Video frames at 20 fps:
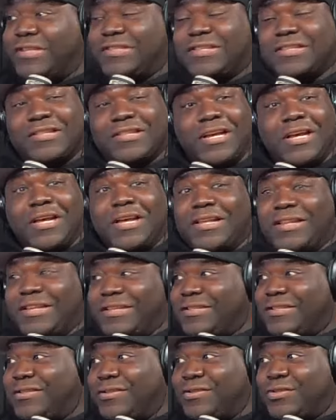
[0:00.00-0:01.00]
This is
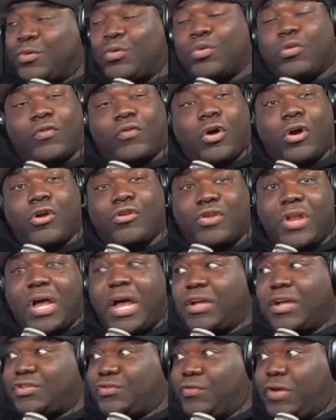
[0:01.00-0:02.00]
the school of hard
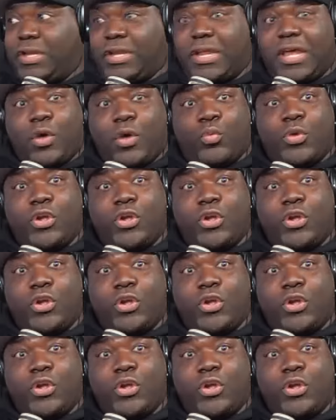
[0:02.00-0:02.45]
knocks right now.